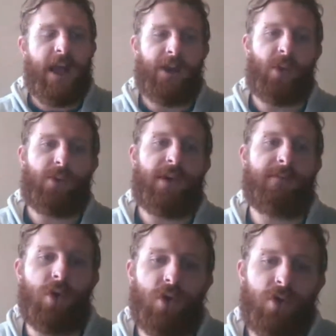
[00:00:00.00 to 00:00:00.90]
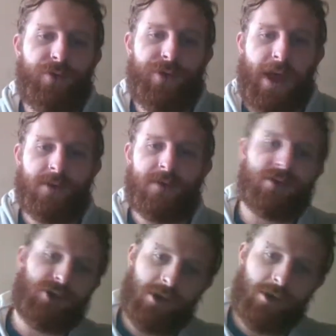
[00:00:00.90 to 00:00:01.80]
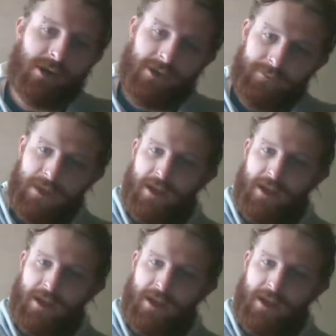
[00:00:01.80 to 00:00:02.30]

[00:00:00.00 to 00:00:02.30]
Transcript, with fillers: And when we move that controller,